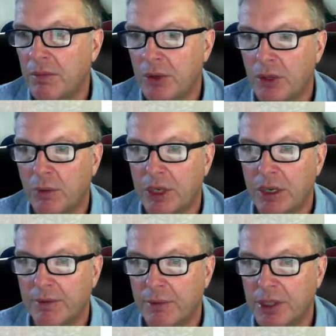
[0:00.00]
And then,
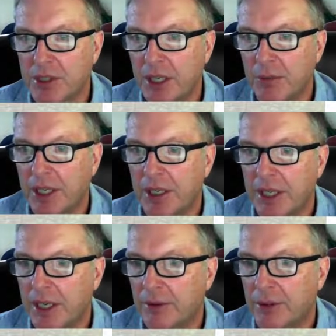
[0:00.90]
we got from this
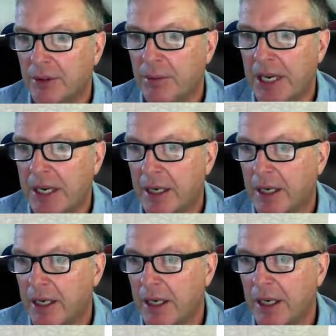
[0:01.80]
side, we had to count on the
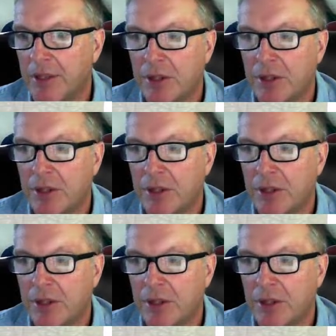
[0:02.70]
back.